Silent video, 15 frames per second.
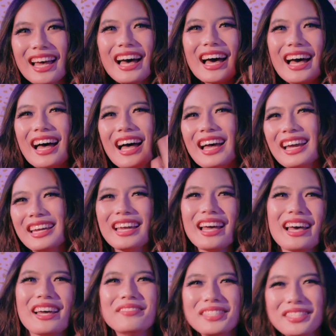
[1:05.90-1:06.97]
Hi,
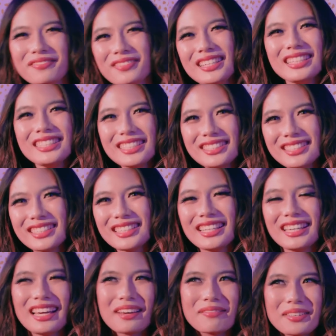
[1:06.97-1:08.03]
I'm Tiffvny Joy.
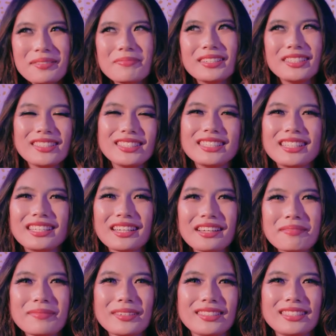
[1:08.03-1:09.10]
I'm a producer,
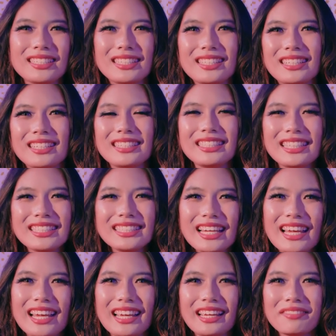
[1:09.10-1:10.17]
composer, DJ,
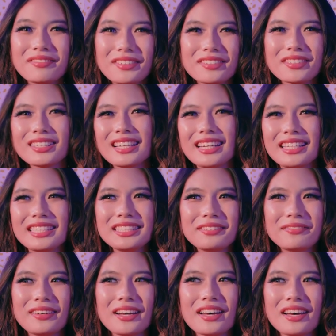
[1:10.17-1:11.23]
and vocalist
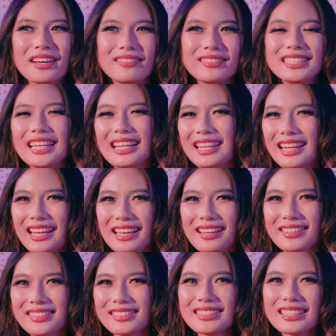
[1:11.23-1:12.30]
from San
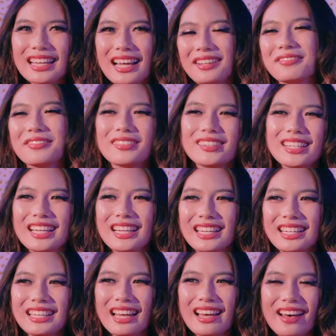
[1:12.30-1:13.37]
Diego,
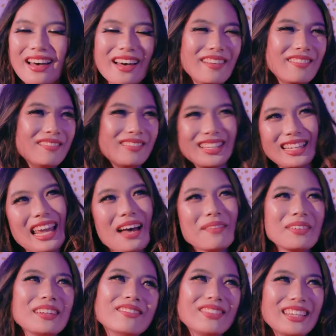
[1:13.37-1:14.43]
California. Really
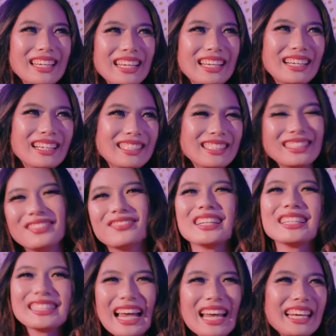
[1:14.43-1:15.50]
happy to be here. I'm super
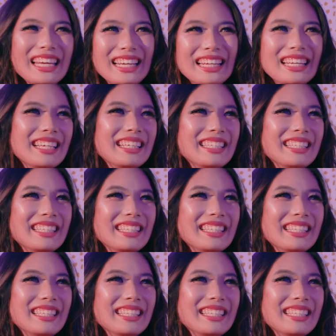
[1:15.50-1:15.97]
excited.